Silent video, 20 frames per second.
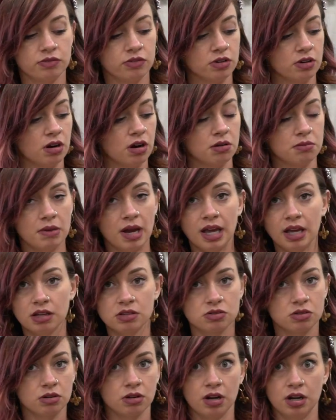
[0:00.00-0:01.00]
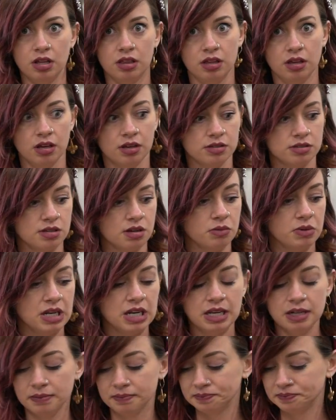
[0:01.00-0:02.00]
for our mics or anything else that we
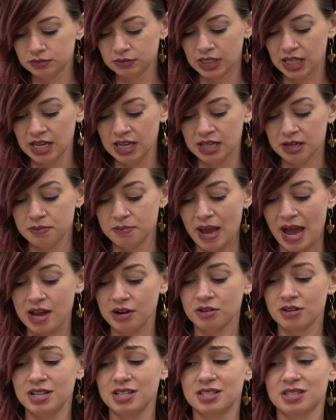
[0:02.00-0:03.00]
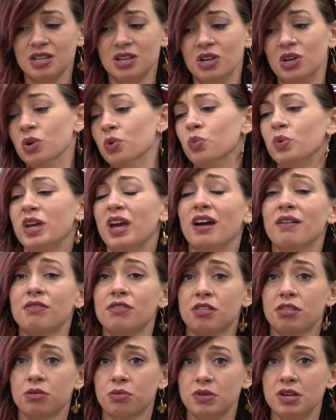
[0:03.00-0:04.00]
need. And batteries. We have
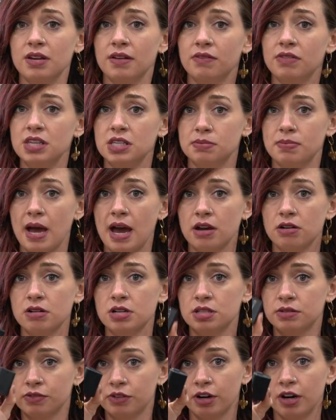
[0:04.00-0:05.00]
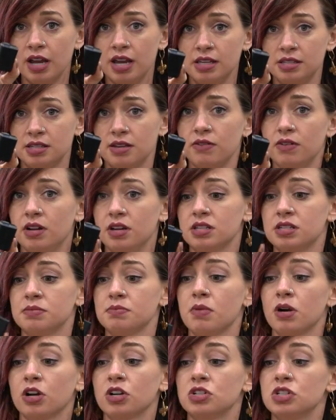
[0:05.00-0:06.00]
3 of these batteries for our A7S
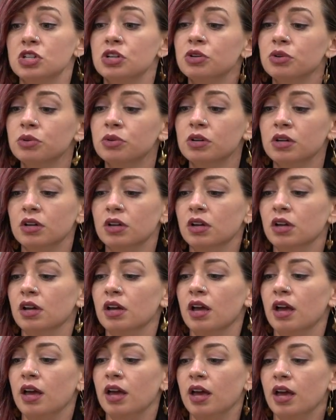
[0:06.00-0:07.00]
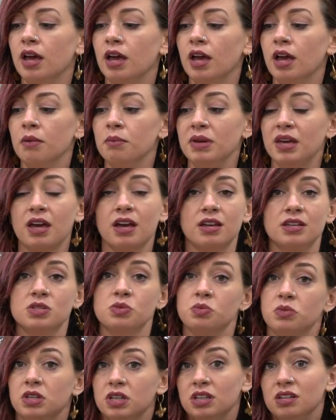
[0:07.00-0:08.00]
Mark II and
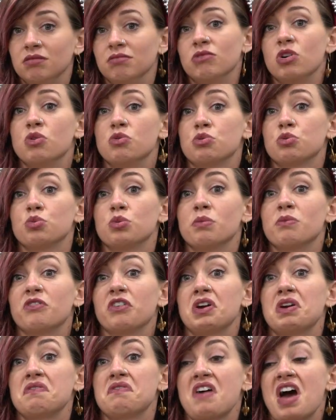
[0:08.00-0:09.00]
because we go through them very